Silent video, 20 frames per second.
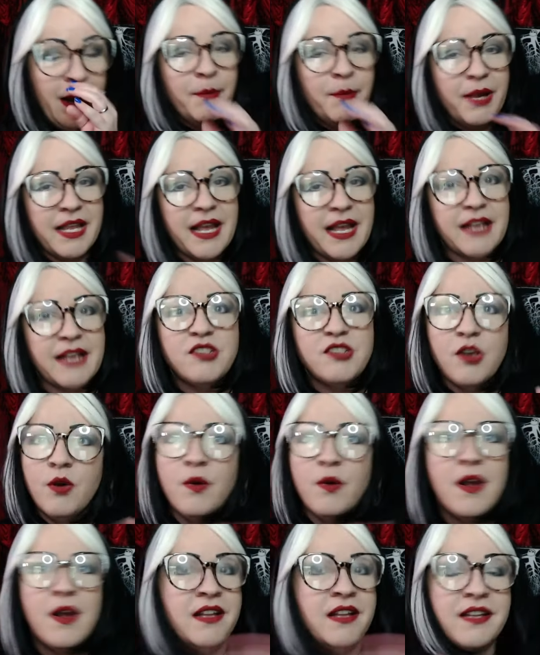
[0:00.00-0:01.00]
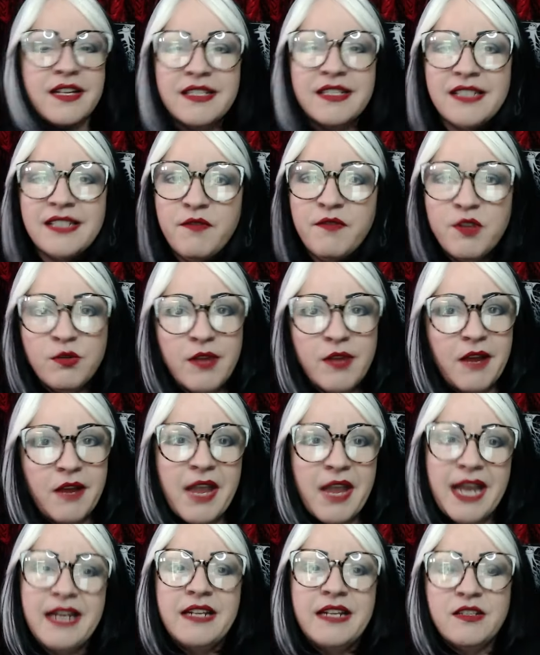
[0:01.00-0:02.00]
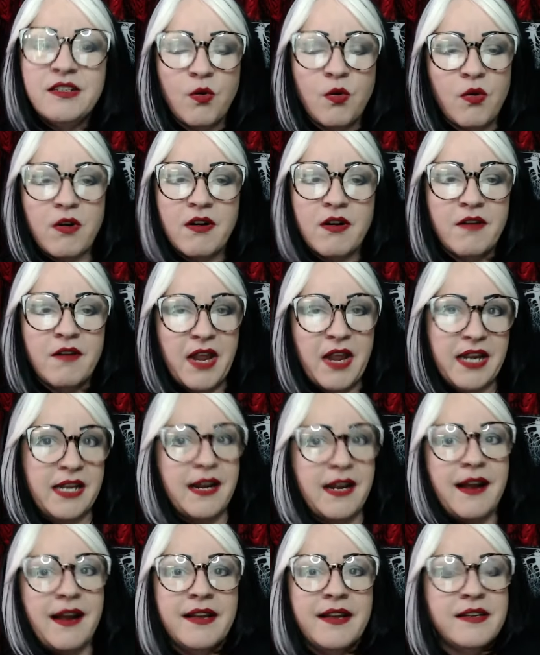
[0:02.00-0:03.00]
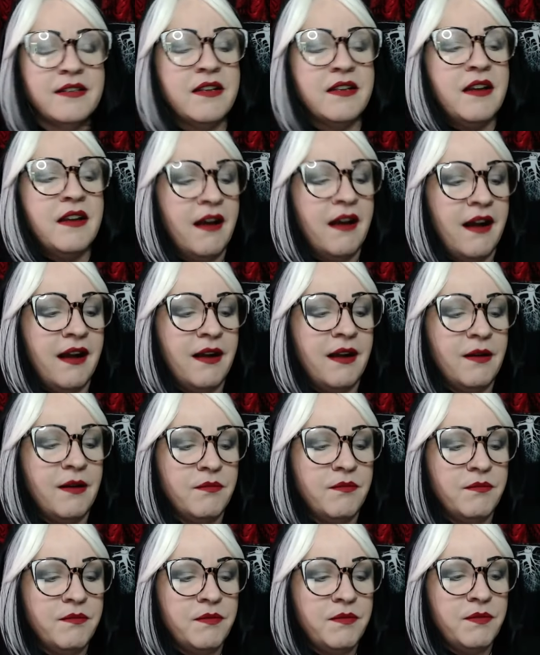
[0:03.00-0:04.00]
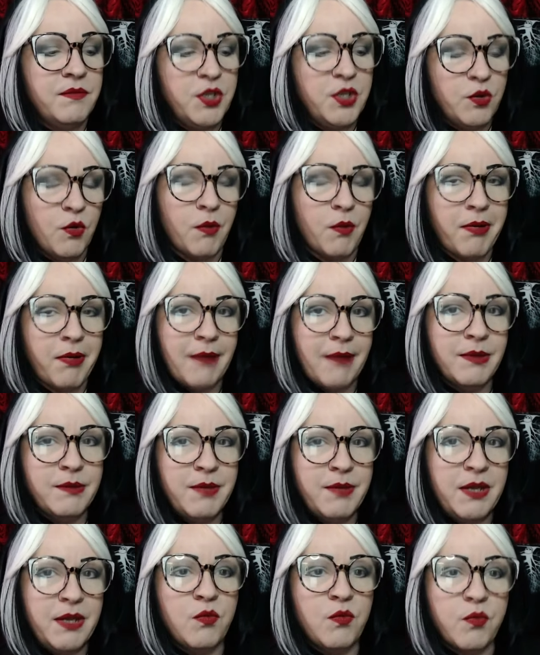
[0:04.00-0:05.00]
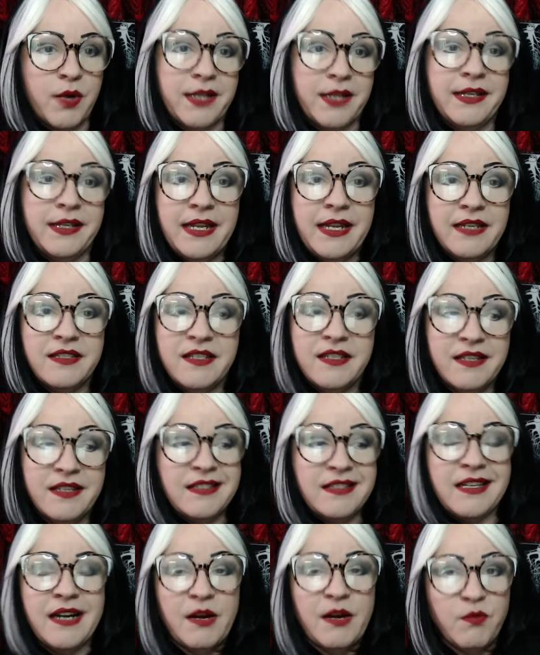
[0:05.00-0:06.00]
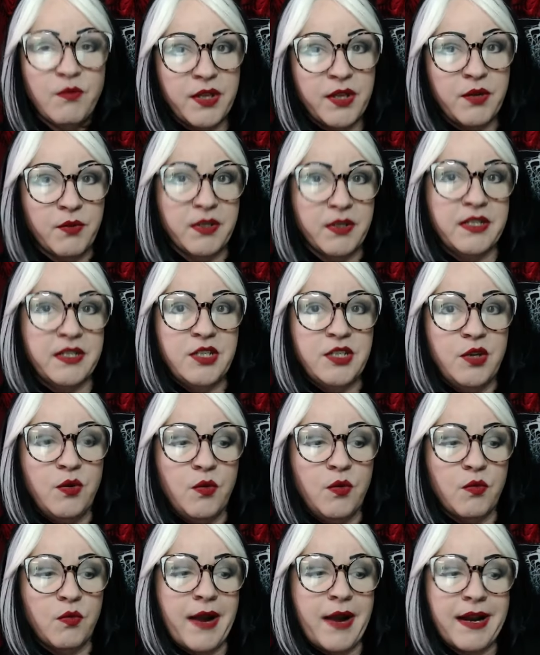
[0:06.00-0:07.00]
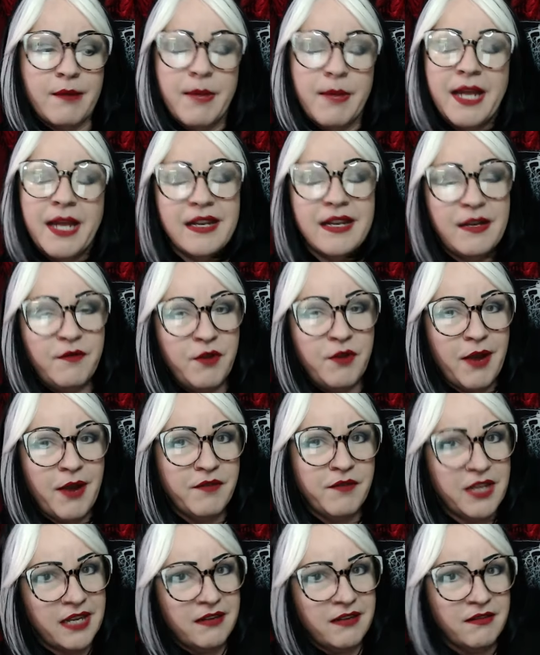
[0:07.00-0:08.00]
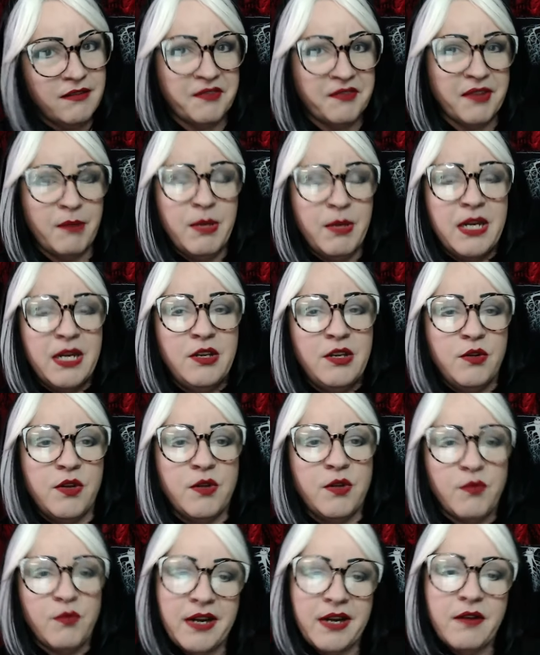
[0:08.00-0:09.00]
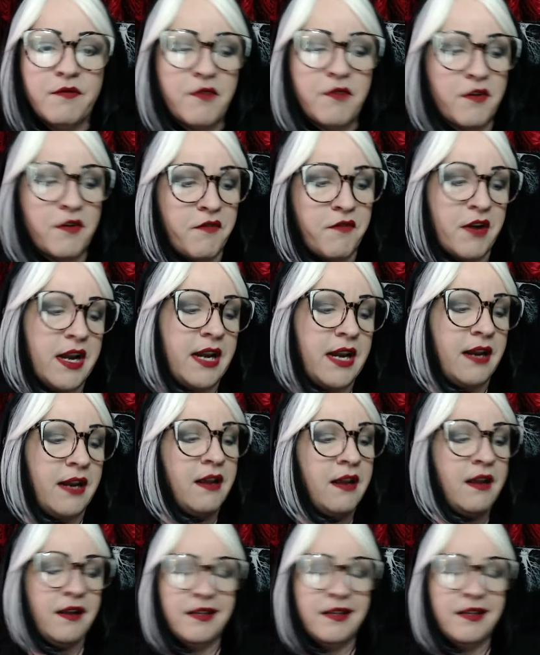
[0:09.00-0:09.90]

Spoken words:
But yeah, so, like I said, if you love 80s horror of any kind, you will probably be really into this, and I really, really do recommend it. If you have Kindle Unlimited, you can read it for free.